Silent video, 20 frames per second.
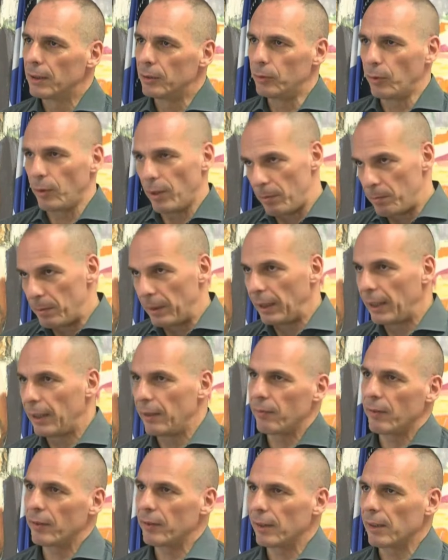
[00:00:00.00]
Do they
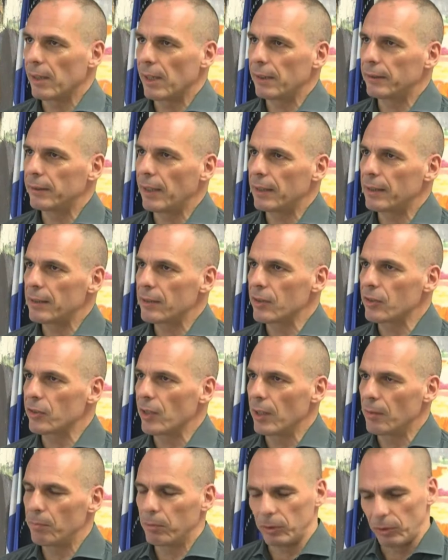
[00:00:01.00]
believe that the Greek debt is
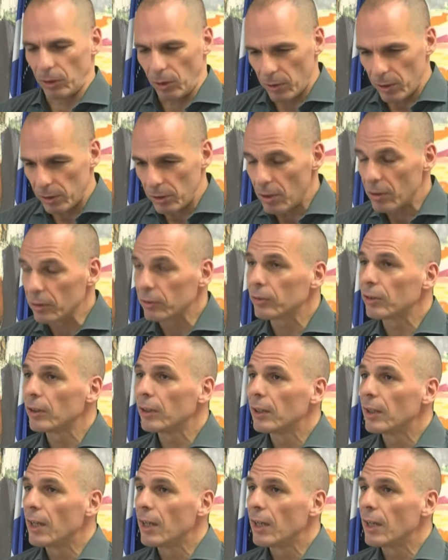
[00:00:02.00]
sustainable? No, they don't.